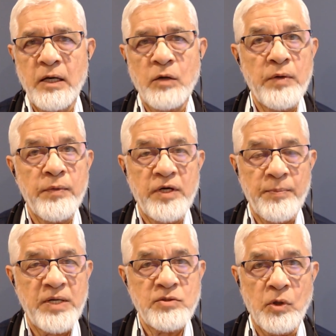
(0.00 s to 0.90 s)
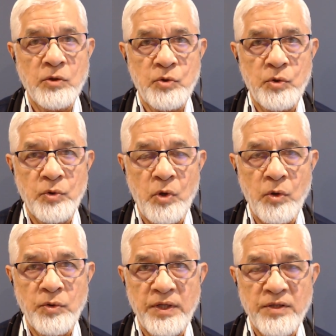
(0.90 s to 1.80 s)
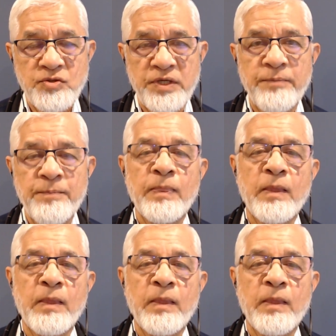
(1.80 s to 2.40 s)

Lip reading: However, it depends also on industry